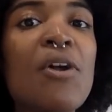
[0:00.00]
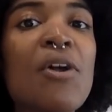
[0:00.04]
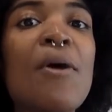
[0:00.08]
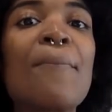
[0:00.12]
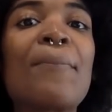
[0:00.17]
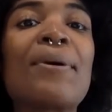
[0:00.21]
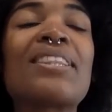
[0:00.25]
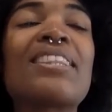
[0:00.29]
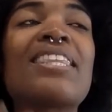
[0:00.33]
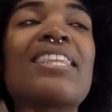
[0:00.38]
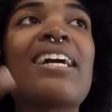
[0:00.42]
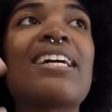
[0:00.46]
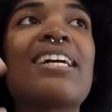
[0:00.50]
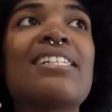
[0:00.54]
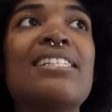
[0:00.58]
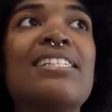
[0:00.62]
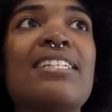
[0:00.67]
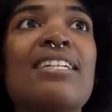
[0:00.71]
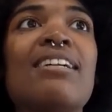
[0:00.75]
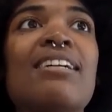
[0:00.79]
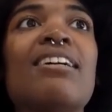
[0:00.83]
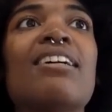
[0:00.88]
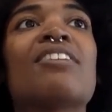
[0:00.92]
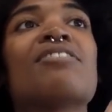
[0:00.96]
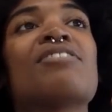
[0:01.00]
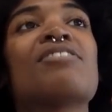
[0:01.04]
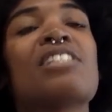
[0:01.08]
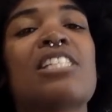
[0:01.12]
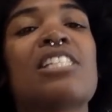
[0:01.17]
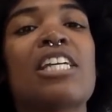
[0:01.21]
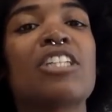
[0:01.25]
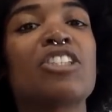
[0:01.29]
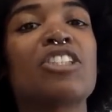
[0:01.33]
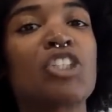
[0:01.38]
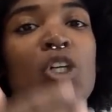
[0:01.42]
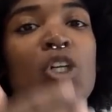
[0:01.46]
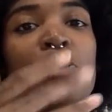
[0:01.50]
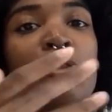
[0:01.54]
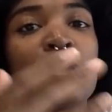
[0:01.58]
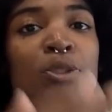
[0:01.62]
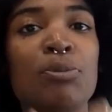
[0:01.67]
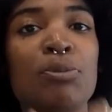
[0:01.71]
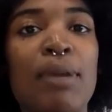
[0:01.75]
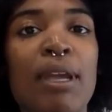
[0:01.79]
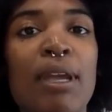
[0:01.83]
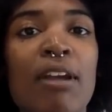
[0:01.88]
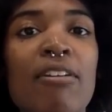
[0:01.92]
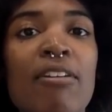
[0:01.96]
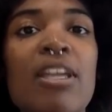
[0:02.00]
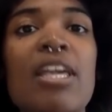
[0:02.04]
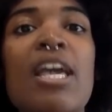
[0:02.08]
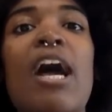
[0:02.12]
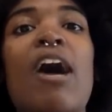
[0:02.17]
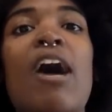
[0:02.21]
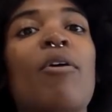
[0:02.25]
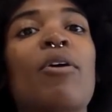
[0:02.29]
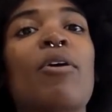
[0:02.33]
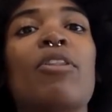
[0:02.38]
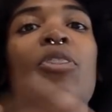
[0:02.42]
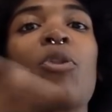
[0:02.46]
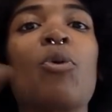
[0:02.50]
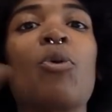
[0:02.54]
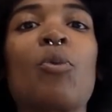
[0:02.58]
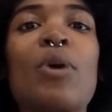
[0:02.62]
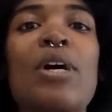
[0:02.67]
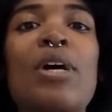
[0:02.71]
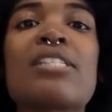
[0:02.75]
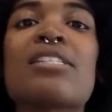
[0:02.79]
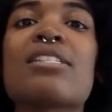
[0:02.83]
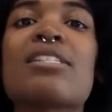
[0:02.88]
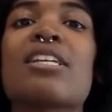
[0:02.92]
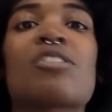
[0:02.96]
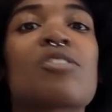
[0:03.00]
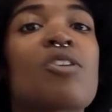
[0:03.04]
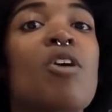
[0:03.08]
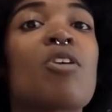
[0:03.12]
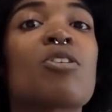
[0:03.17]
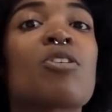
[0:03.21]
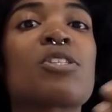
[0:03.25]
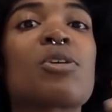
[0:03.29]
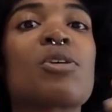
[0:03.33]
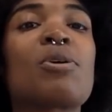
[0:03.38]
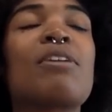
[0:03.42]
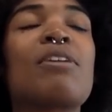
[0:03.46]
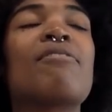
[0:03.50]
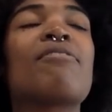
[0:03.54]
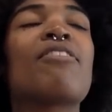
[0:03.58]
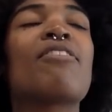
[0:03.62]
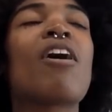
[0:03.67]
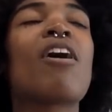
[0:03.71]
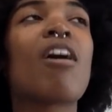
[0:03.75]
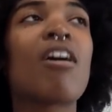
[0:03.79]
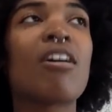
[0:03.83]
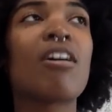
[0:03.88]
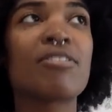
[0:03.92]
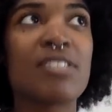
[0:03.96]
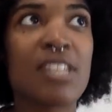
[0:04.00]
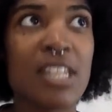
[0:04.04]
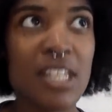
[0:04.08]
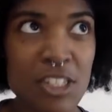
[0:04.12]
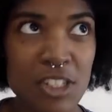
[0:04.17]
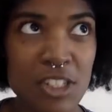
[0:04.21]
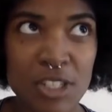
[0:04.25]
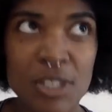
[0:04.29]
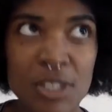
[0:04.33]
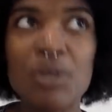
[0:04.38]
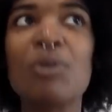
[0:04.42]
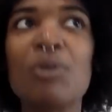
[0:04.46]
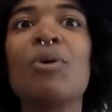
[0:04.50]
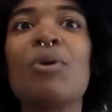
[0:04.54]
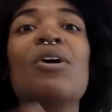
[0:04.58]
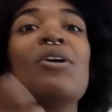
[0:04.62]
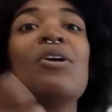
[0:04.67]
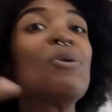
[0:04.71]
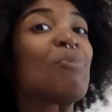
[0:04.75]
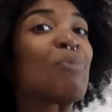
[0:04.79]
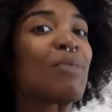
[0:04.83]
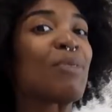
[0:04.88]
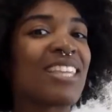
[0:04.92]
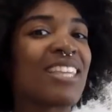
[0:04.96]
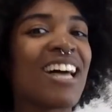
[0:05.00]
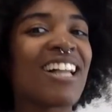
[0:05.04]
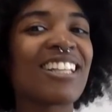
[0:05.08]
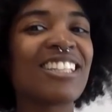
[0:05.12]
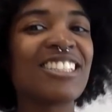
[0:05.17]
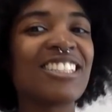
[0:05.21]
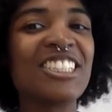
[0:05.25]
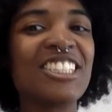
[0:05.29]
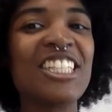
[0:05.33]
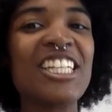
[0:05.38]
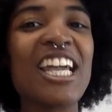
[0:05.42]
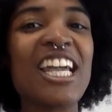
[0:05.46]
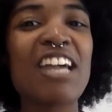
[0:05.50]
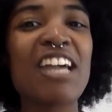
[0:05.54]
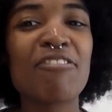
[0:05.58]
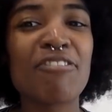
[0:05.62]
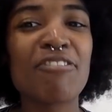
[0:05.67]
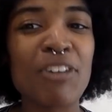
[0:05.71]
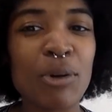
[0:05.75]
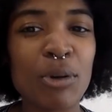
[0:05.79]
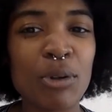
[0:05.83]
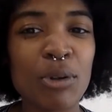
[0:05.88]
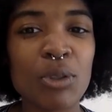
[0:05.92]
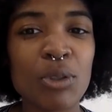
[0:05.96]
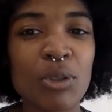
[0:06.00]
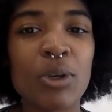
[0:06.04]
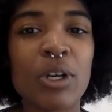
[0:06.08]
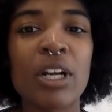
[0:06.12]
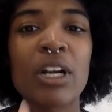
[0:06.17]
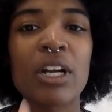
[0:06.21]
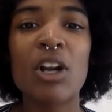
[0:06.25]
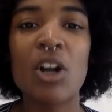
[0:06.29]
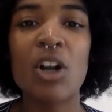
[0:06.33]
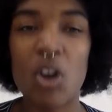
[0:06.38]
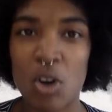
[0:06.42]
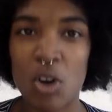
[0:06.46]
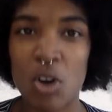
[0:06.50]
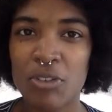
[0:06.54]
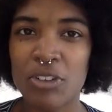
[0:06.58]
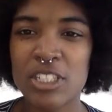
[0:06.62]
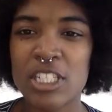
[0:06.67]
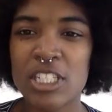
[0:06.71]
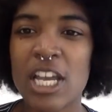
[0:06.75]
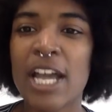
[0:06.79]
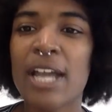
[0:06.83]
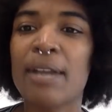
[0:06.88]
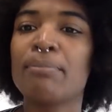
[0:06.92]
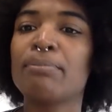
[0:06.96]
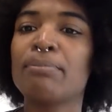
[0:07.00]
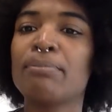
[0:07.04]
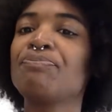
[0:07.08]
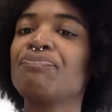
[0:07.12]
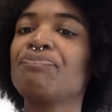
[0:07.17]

but the idea of Stagecoach Mary out in the West has also evolved into mythology and folklore over time.